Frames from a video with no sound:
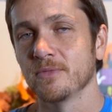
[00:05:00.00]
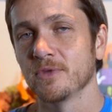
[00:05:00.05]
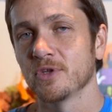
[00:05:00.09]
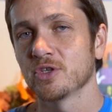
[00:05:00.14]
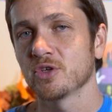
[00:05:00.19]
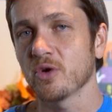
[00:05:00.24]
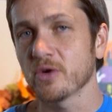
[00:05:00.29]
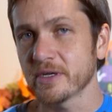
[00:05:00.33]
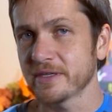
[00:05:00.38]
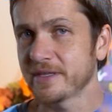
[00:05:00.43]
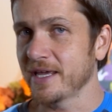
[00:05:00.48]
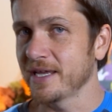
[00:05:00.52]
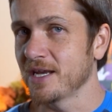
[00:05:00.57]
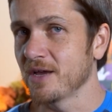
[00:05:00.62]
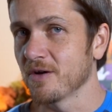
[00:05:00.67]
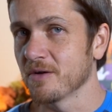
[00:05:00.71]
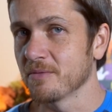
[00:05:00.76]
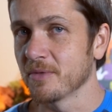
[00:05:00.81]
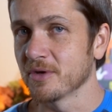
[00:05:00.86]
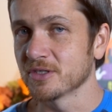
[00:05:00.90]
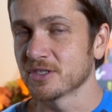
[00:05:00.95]
nor did they know
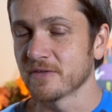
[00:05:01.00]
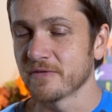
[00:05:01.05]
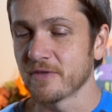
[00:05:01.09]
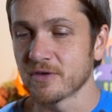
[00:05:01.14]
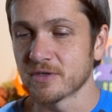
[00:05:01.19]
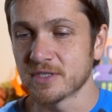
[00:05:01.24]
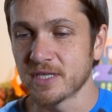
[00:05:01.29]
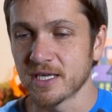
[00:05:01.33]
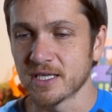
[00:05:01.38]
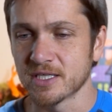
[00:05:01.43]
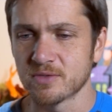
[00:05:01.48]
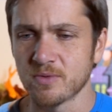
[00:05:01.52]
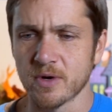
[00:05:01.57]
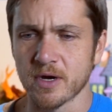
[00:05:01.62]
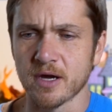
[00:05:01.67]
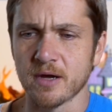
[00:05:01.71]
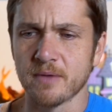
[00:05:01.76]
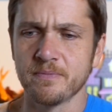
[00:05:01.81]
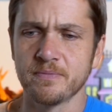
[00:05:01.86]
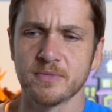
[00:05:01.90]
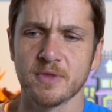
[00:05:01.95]
what most of those things
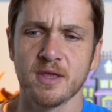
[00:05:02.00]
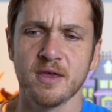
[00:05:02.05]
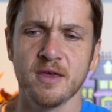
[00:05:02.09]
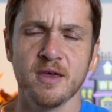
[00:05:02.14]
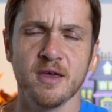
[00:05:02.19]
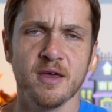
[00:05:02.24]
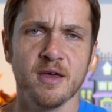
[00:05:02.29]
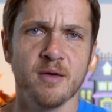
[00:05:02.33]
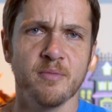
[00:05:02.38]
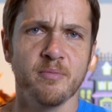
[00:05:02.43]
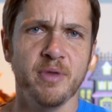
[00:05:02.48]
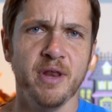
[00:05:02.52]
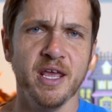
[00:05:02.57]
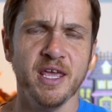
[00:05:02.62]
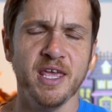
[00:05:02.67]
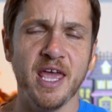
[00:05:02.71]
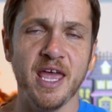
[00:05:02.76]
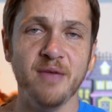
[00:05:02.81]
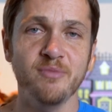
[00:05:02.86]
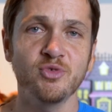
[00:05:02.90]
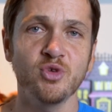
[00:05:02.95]
were. But it
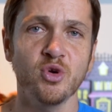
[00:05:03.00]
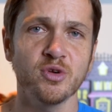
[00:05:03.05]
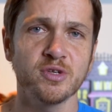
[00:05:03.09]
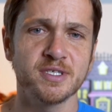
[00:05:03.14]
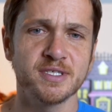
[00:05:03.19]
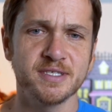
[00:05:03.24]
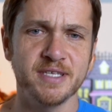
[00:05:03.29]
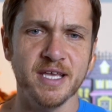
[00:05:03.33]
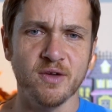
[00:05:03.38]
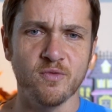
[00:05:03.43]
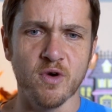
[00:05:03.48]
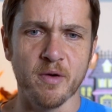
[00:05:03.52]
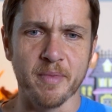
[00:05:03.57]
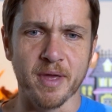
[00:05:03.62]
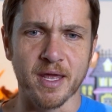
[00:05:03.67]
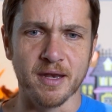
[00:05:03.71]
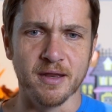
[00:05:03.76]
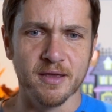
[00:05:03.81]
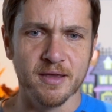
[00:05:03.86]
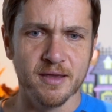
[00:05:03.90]
came towards Stick Woman,